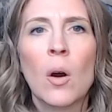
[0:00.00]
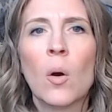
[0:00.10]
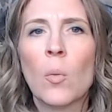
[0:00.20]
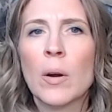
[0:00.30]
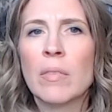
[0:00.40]

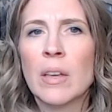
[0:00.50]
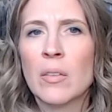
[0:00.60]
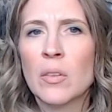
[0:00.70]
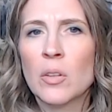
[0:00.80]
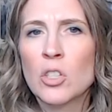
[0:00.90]
or one of the
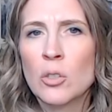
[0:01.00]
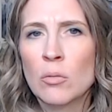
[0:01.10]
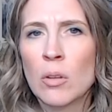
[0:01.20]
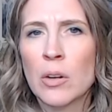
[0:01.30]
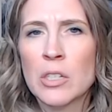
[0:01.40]
other
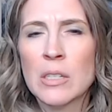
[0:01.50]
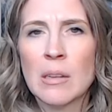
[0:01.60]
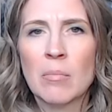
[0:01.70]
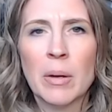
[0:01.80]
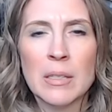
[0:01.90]
two largest
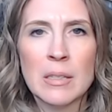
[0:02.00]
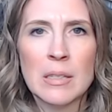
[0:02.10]
and best